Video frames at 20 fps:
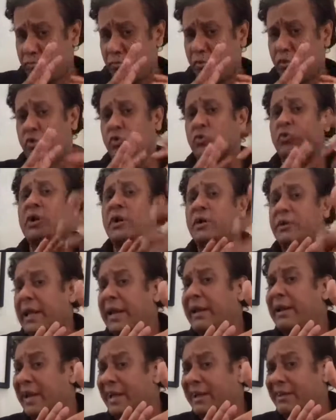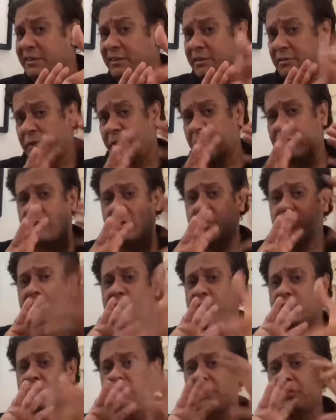sooner than later because
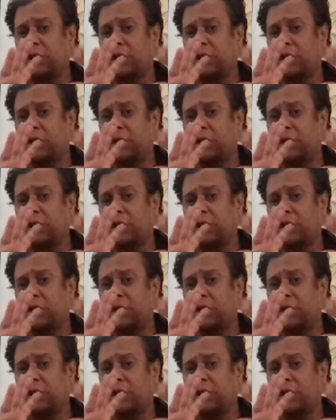there was